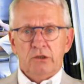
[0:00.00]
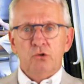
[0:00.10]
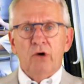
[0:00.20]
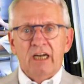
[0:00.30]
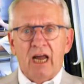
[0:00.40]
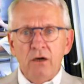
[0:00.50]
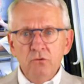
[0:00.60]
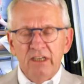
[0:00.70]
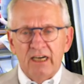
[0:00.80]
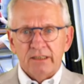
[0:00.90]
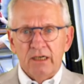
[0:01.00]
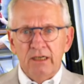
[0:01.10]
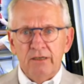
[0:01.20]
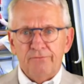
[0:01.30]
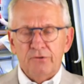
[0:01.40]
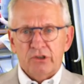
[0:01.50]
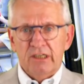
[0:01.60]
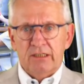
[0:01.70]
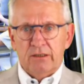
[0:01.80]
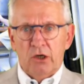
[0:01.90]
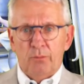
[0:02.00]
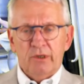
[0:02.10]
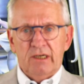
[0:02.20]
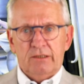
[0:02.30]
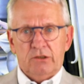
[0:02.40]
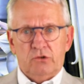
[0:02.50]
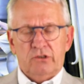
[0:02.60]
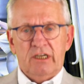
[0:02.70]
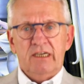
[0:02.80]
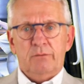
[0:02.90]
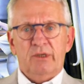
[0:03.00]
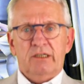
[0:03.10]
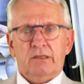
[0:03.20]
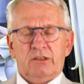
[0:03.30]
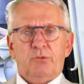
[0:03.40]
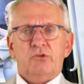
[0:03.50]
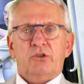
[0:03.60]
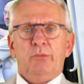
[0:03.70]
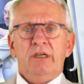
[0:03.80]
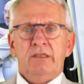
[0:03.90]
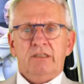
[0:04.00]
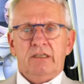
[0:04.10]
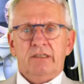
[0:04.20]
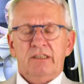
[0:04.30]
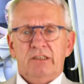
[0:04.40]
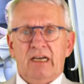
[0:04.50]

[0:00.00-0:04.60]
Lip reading: allow that. If you say the operator should take a bigger responsibility in this,